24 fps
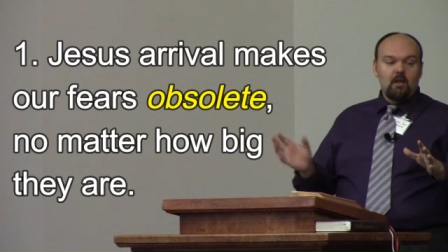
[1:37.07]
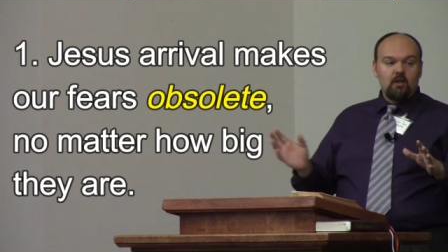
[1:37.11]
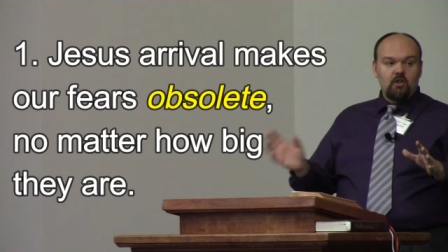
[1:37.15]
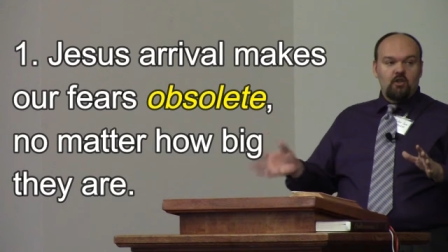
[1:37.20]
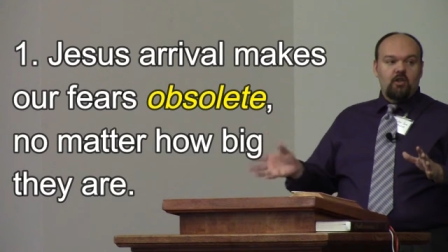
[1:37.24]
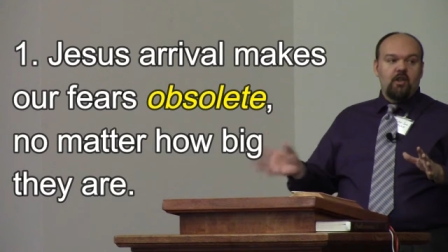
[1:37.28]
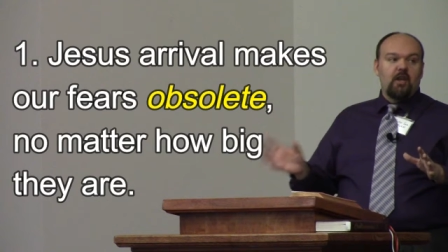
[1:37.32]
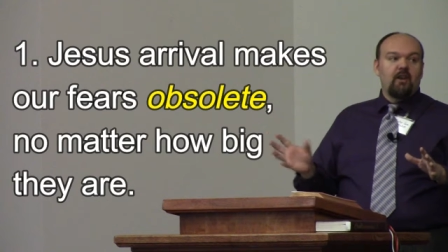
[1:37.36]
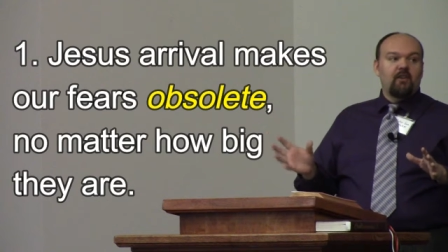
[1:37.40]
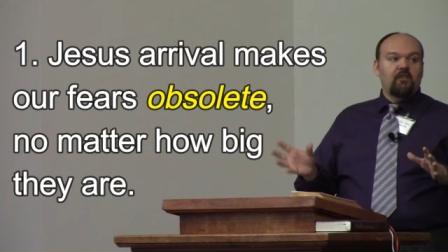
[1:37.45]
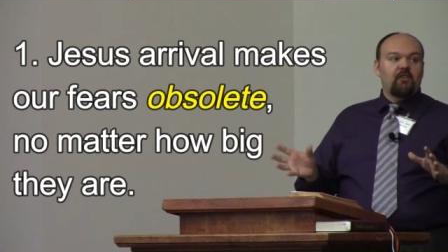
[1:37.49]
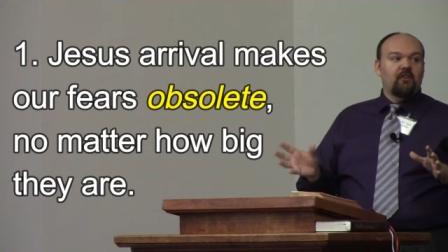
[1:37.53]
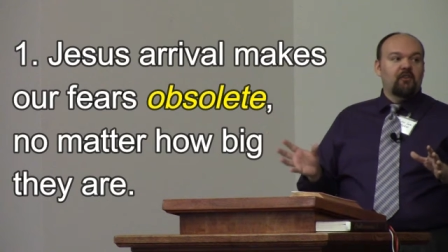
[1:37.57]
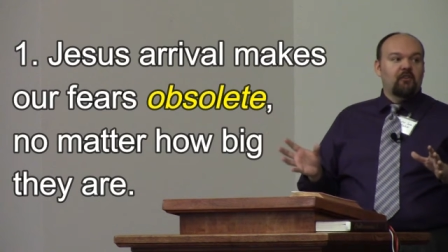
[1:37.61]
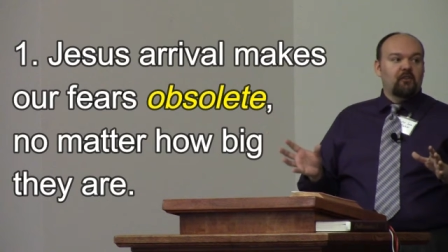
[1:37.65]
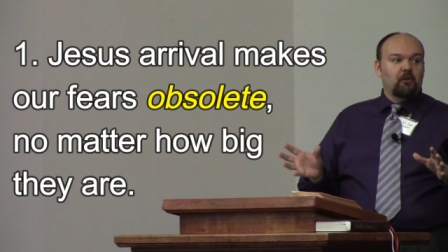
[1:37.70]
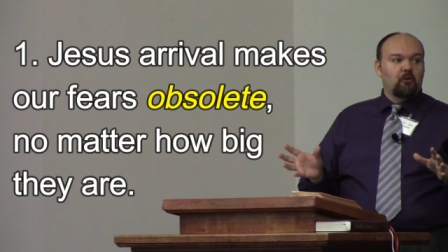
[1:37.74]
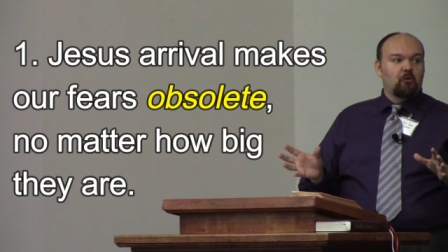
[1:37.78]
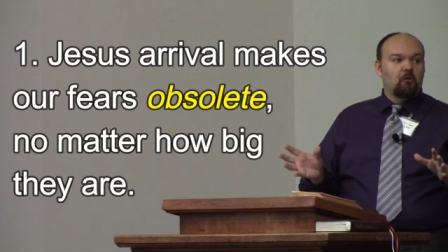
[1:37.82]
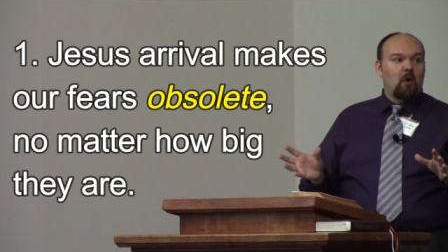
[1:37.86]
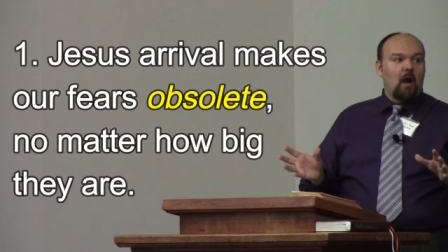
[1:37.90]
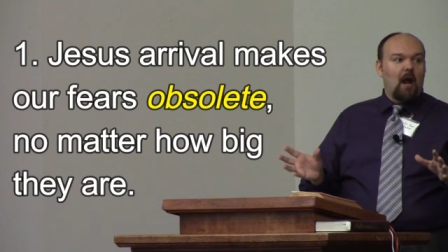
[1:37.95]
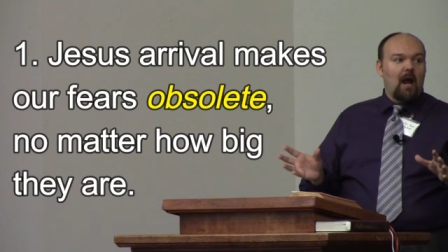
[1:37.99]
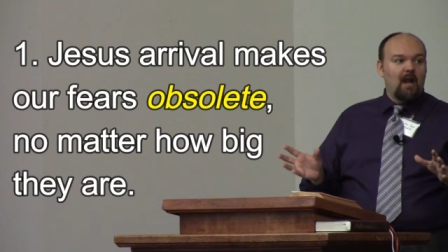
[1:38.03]
Jesus'
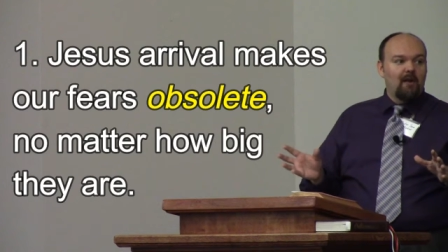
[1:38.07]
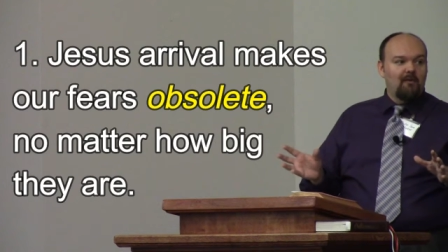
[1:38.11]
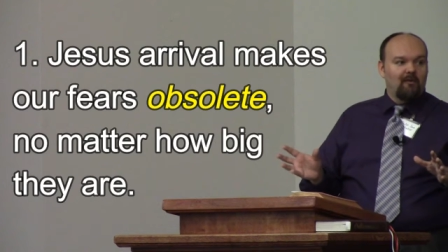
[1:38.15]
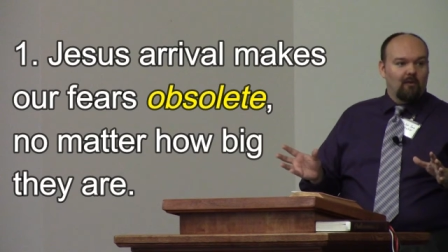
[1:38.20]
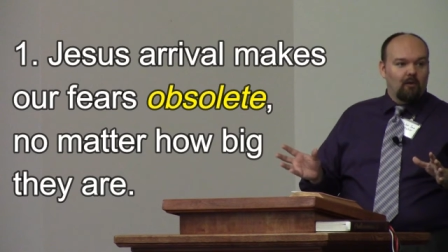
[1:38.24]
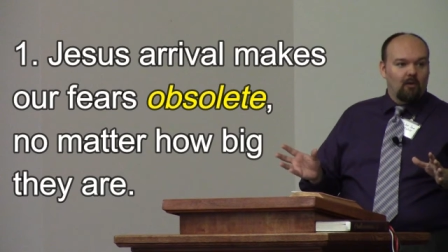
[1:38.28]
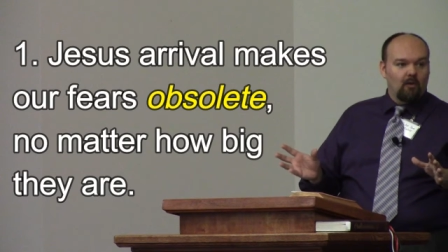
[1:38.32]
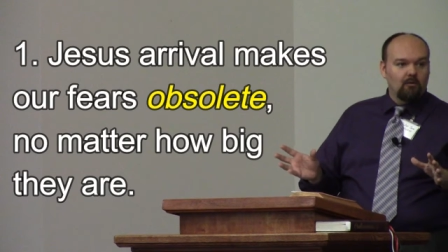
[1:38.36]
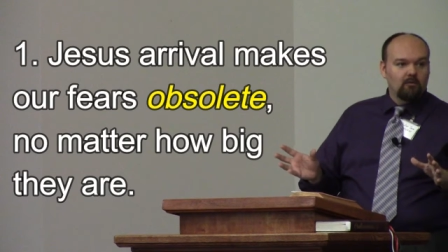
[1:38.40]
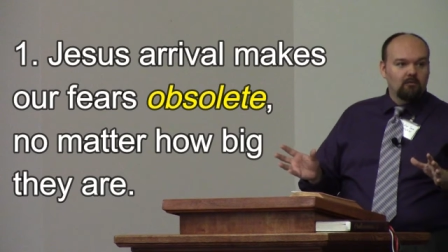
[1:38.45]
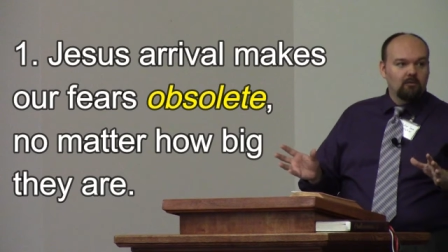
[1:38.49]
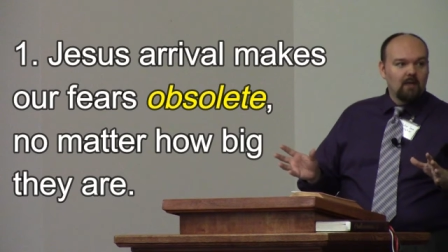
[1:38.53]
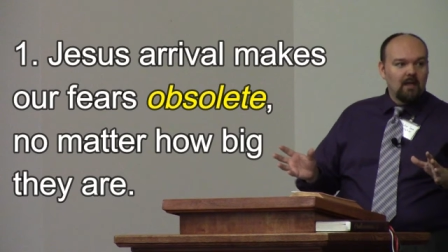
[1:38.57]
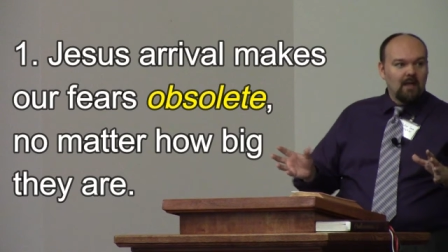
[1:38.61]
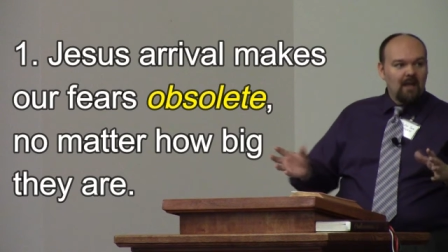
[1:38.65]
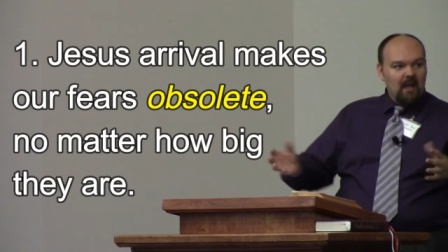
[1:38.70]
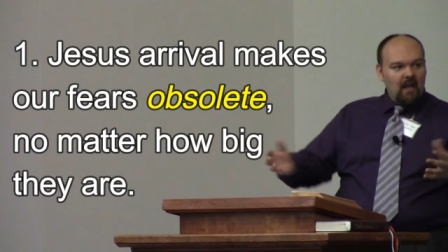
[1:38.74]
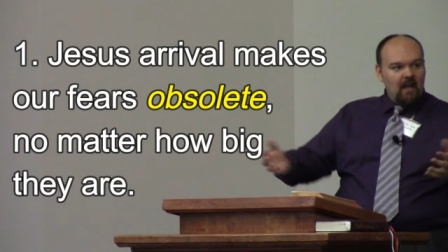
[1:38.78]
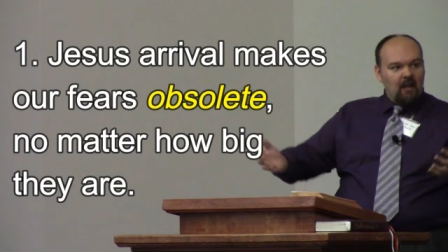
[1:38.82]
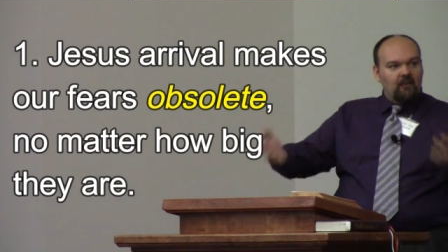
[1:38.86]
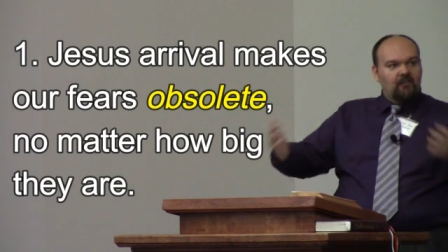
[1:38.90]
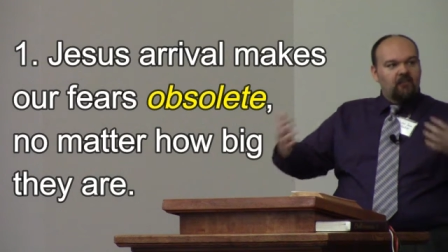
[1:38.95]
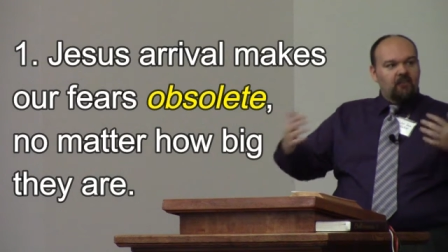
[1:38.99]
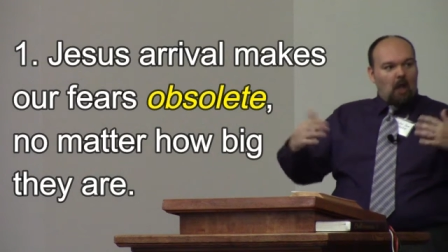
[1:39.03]
arrival,
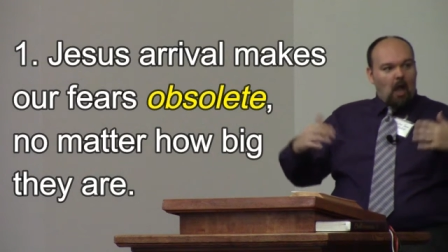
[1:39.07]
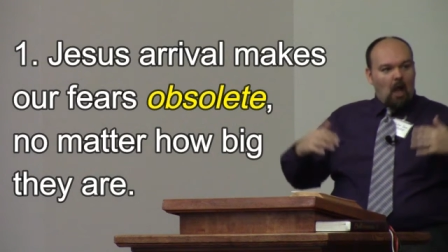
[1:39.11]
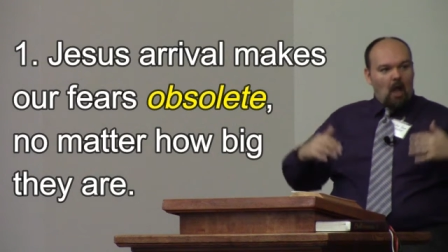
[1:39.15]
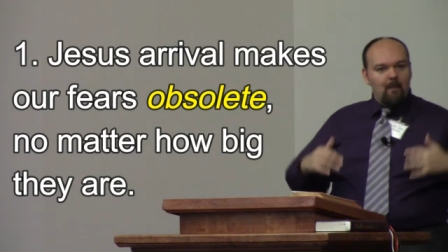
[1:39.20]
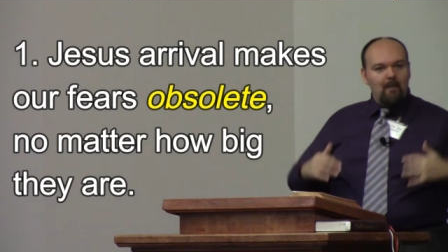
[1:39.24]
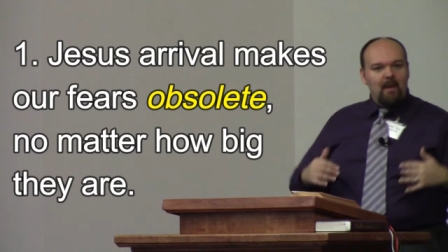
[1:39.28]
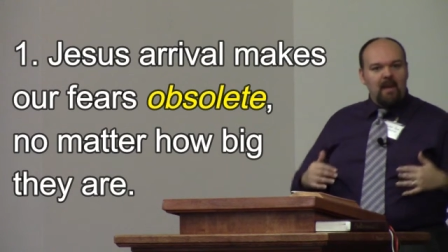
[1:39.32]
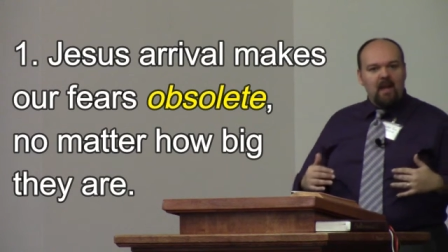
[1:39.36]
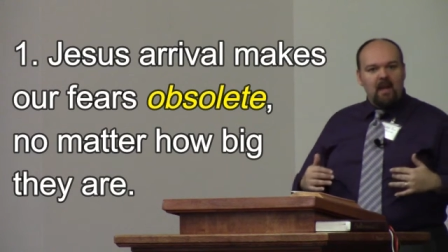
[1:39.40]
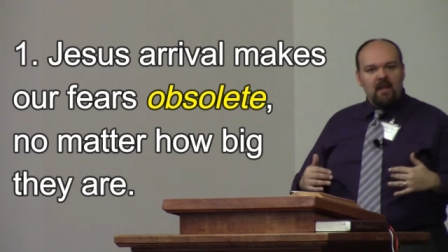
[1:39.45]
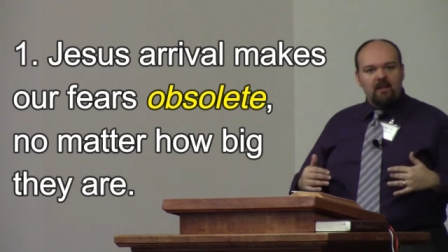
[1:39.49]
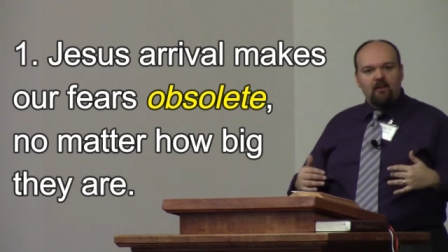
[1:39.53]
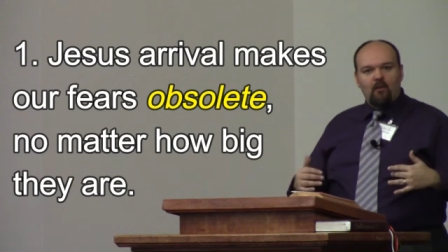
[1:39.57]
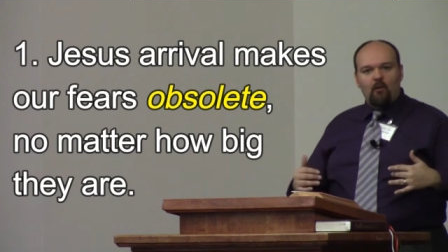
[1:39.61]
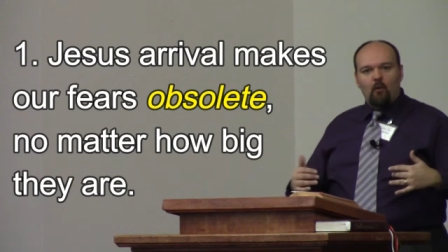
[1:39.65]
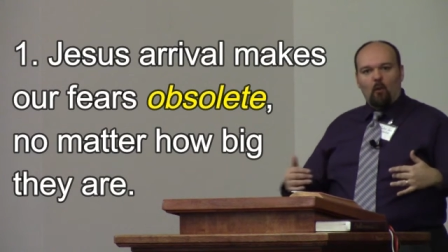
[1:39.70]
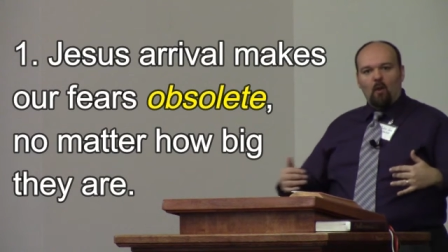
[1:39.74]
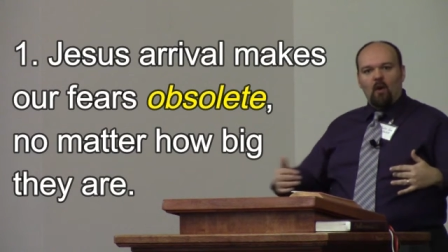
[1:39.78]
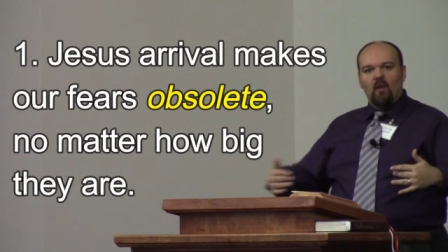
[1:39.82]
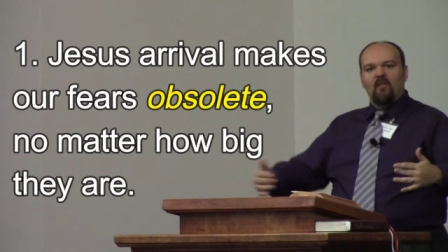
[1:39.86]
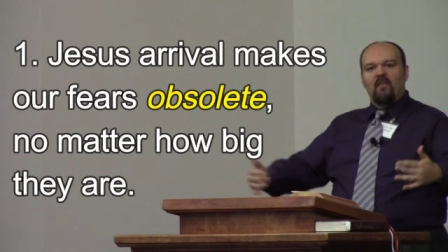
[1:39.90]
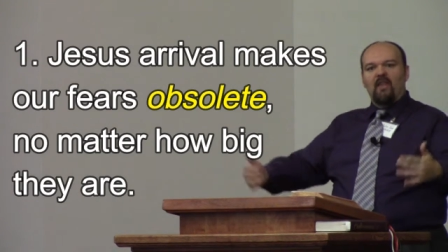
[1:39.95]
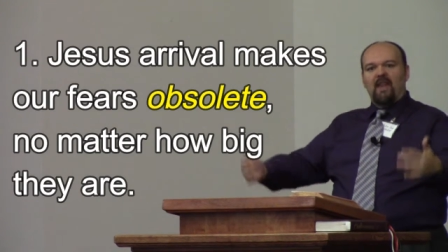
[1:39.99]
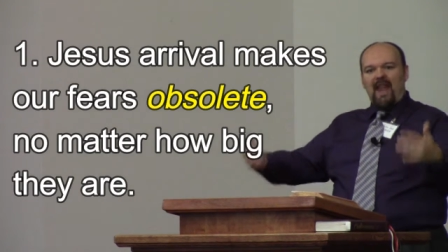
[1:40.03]
his coming into the world,